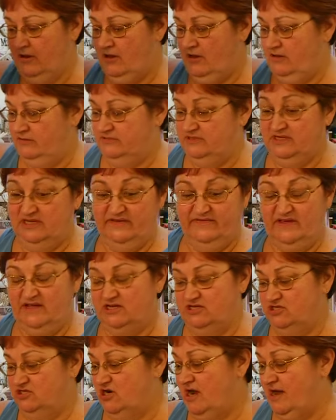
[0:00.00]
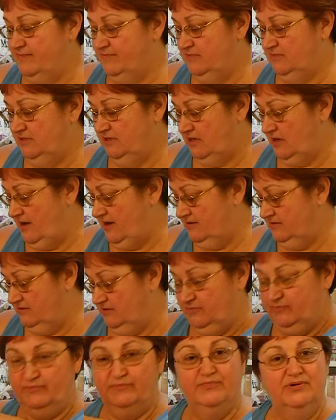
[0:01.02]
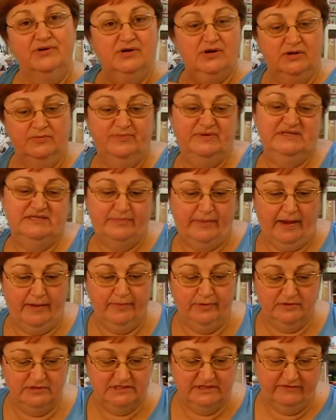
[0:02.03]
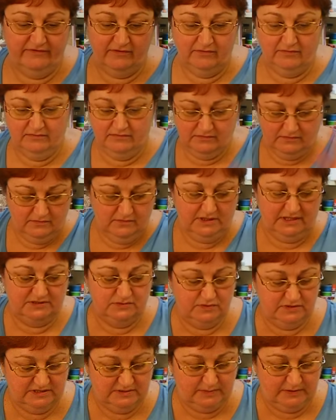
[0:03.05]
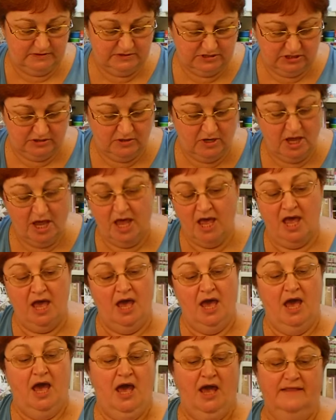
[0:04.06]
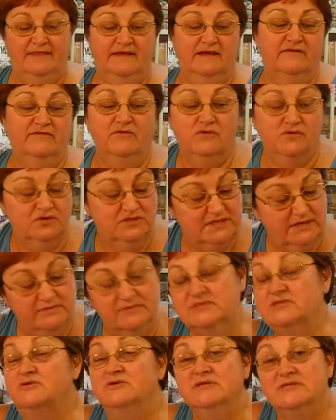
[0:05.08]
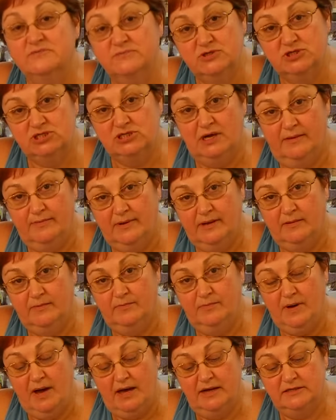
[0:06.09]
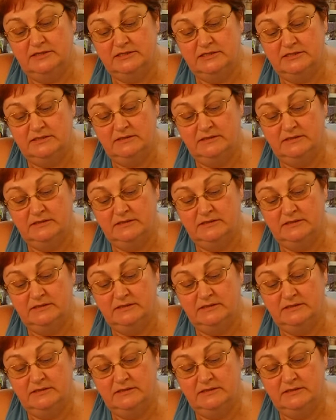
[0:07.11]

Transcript: Uh, to give that a try, you know how you put it on a piece of paper and see if it does what it's supposed to. And then, of course, I was Christmas shopping, but